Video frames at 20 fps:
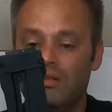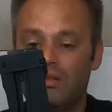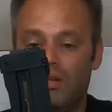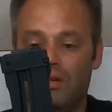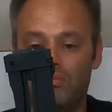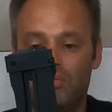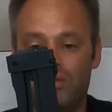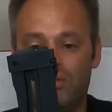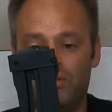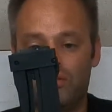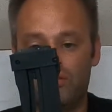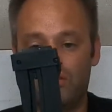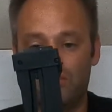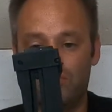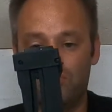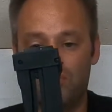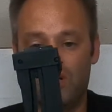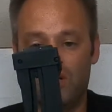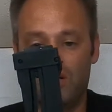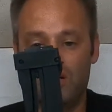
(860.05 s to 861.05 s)
I put
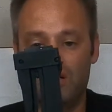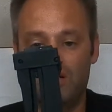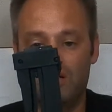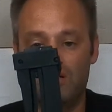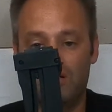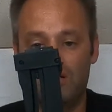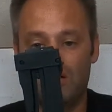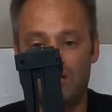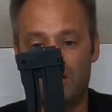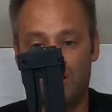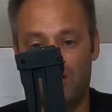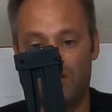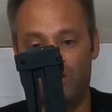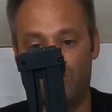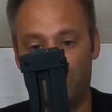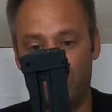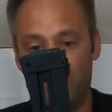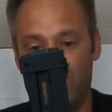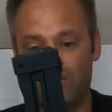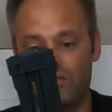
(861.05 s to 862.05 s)
some uh,
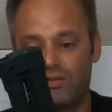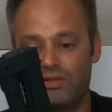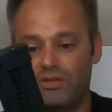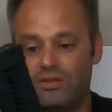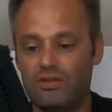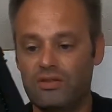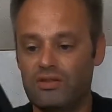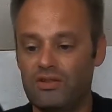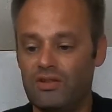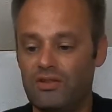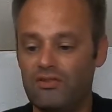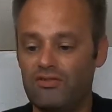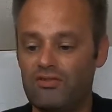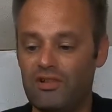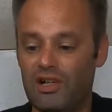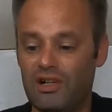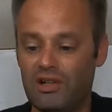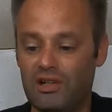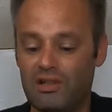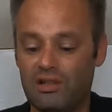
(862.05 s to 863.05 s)
AutoMatch through it so
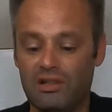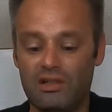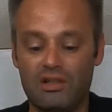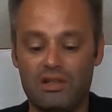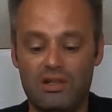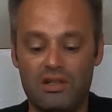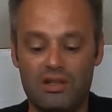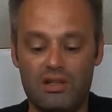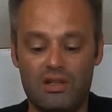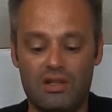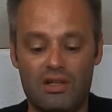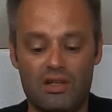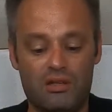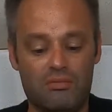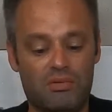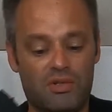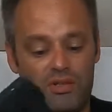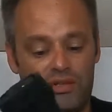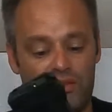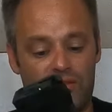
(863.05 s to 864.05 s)
far and
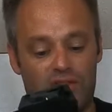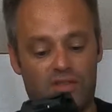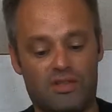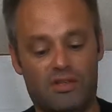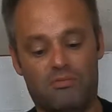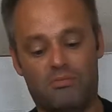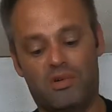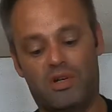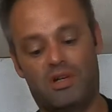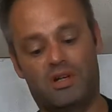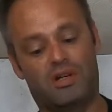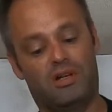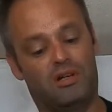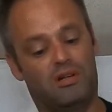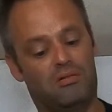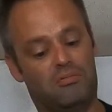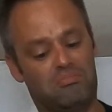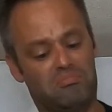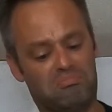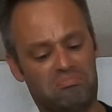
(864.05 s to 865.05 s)
put some
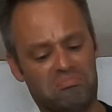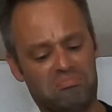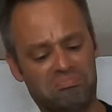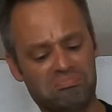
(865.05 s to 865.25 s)
um,